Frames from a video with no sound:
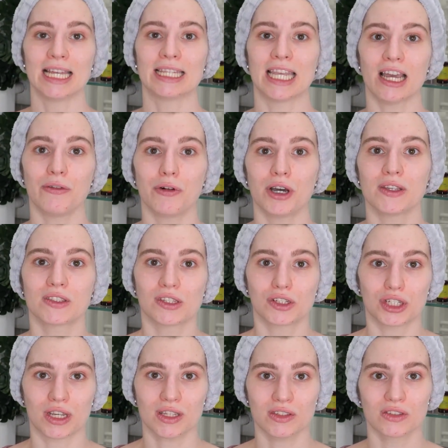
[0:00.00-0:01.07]
Therefore, I
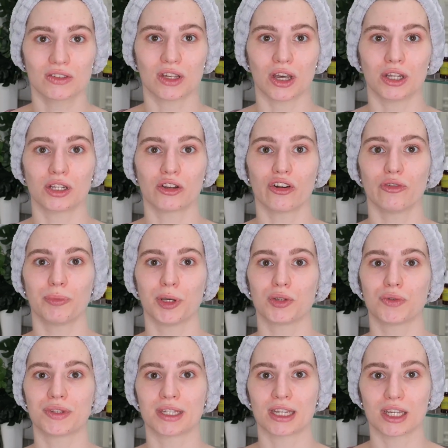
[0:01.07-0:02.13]
suggest starting off by
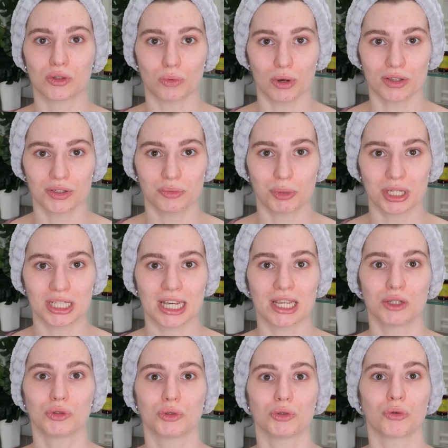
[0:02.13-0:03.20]
using it once per
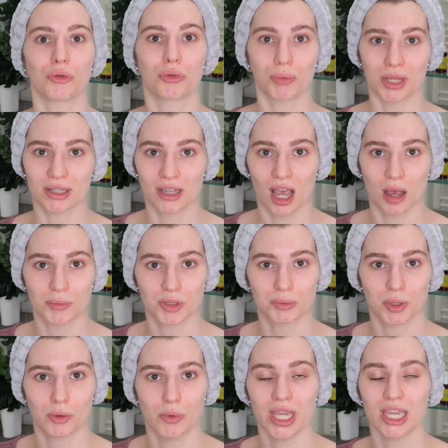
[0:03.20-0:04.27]
day, 2 to 3 times
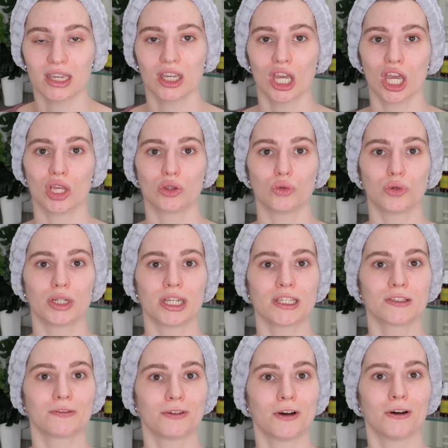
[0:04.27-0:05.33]
per week. Do
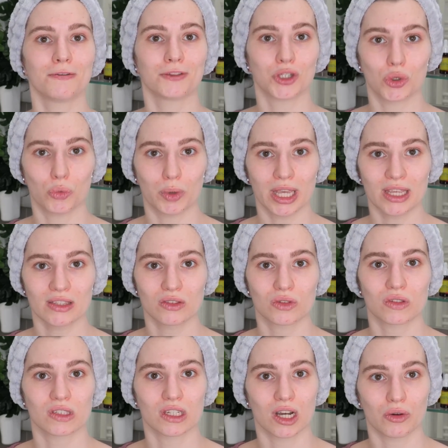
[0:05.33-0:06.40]
this for a few weeks to
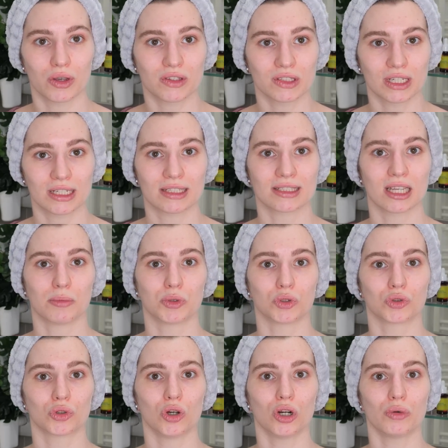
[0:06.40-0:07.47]
see how your skin is able
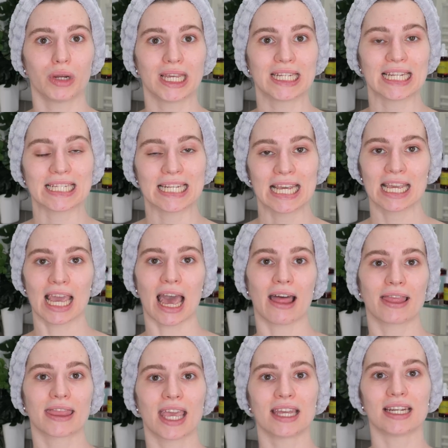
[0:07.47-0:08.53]
to tolerate it,
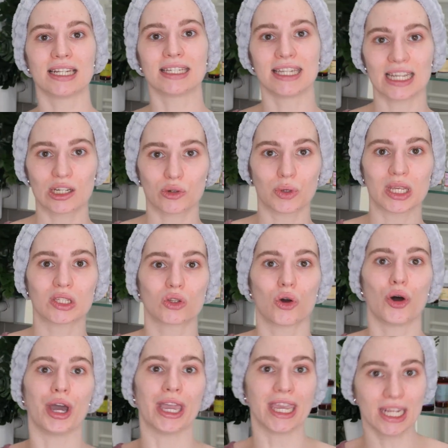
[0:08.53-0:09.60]
and then a decrease
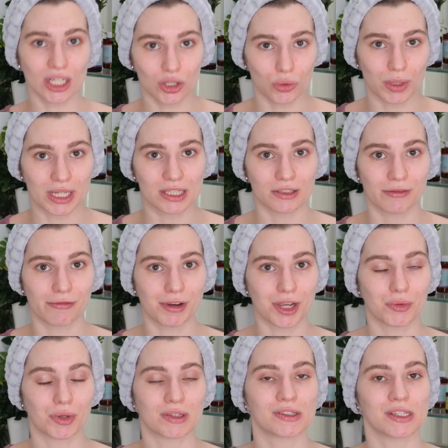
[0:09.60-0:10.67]
or increase the
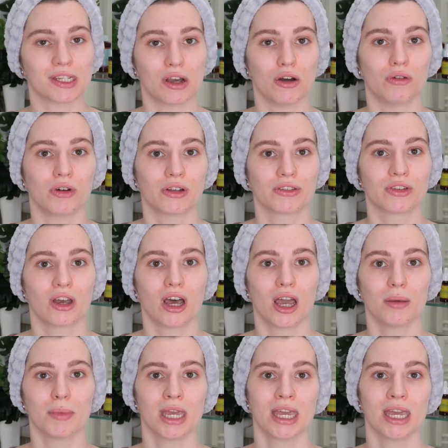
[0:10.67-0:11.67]
frequency over time